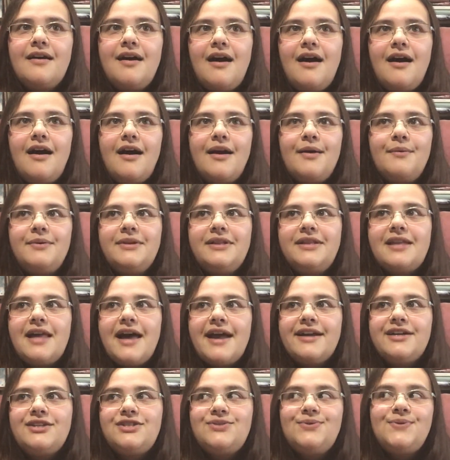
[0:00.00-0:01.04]
I would
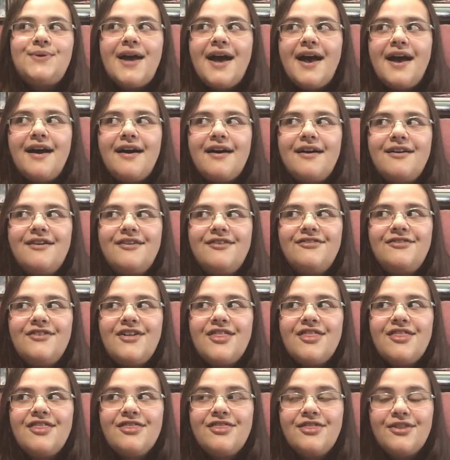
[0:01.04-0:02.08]
like to have
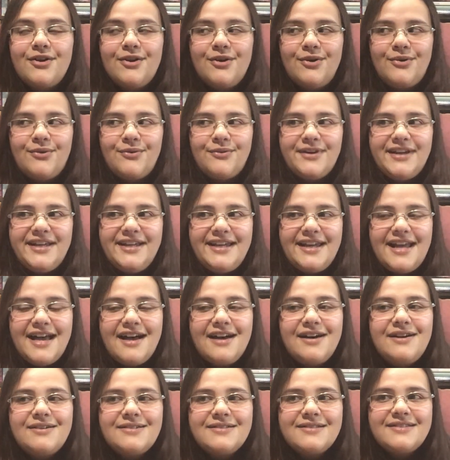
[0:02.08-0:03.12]
the
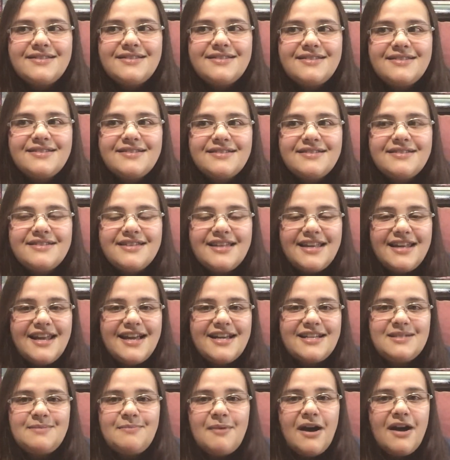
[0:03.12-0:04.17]
greenhouse. The
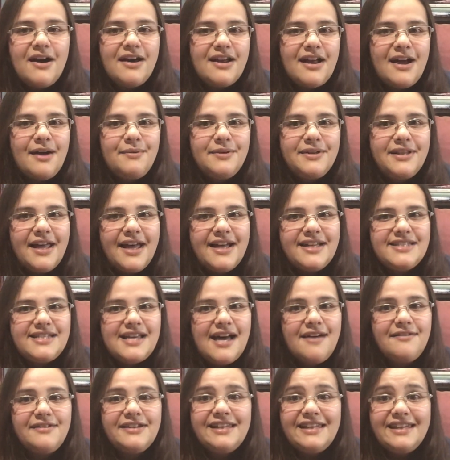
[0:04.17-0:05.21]
next part I would like to
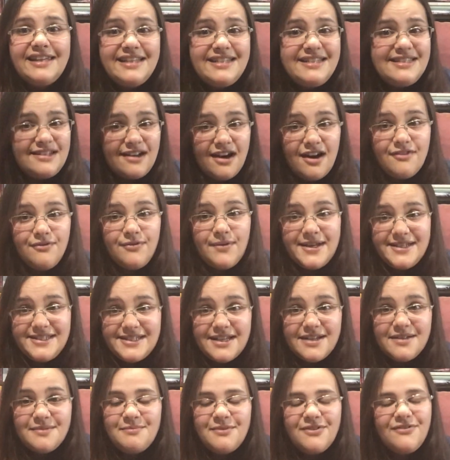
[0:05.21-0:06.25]
have at least halfway
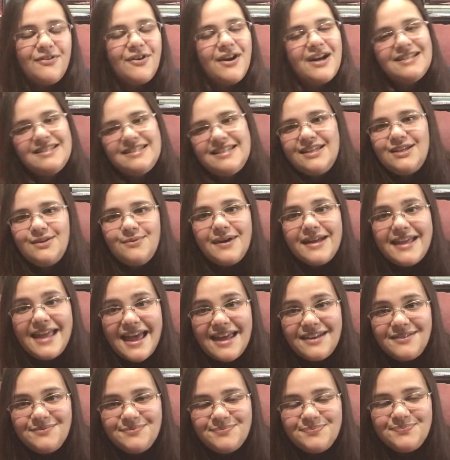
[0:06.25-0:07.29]
done before I see you
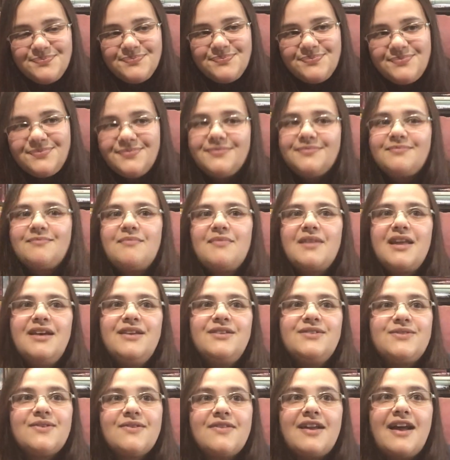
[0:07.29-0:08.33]
again,
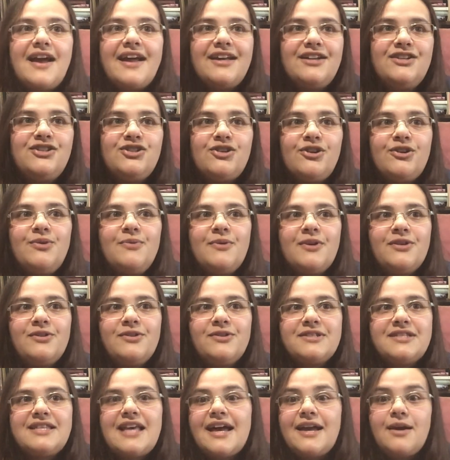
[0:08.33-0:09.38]
so that I can show you what it
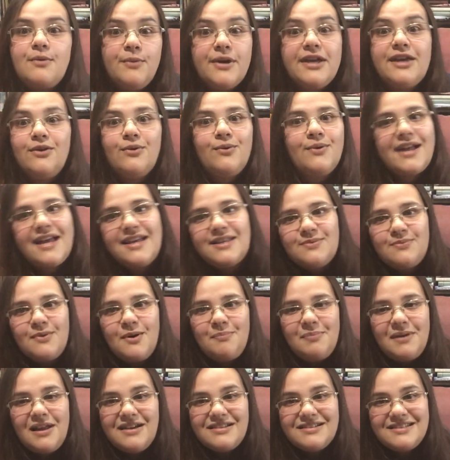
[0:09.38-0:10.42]
looks like and we can all guess what
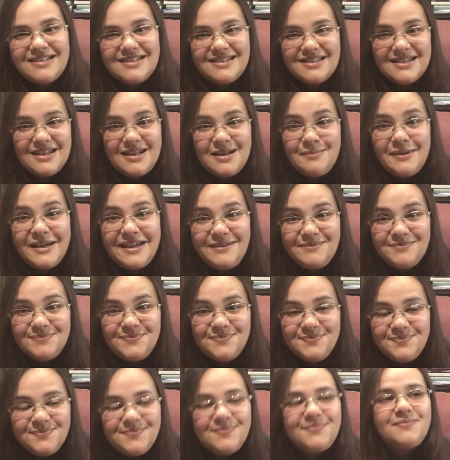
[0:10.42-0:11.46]
plant it's going to be,
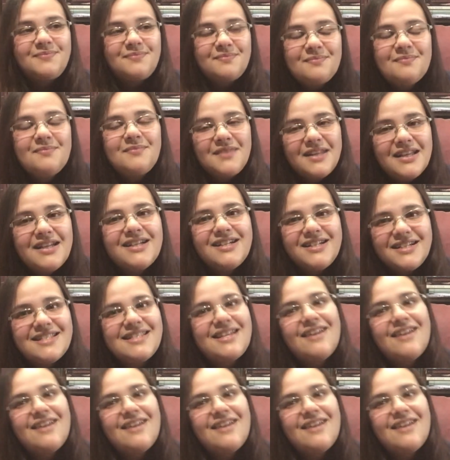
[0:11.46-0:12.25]
because